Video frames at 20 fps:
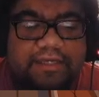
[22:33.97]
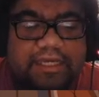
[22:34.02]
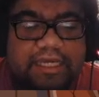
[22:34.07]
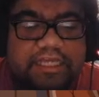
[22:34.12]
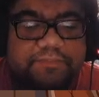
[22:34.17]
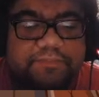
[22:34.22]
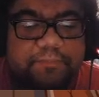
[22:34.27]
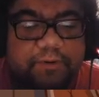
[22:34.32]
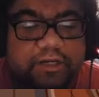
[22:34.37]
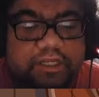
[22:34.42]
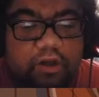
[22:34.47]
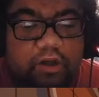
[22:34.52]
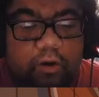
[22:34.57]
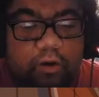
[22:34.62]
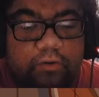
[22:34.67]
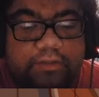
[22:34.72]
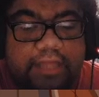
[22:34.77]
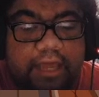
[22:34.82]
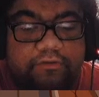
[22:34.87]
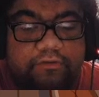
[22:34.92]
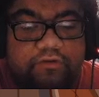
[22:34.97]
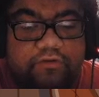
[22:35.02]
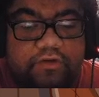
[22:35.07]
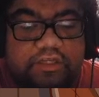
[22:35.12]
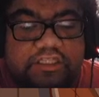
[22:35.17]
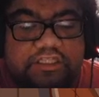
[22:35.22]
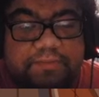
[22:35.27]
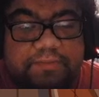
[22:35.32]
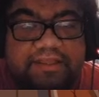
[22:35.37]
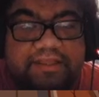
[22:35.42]
it's pretty cold out. You
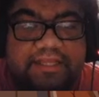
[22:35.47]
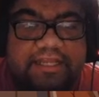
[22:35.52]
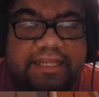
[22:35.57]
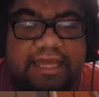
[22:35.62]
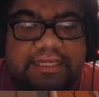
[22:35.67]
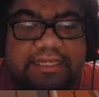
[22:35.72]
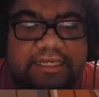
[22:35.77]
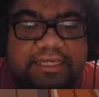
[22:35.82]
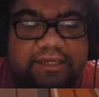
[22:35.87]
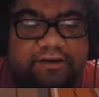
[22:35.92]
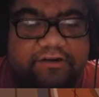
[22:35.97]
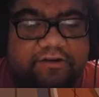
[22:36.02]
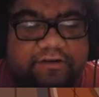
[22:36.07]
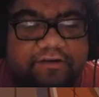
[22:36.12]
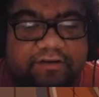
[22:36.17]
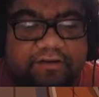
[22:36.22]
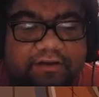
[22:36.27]
could spend the night here.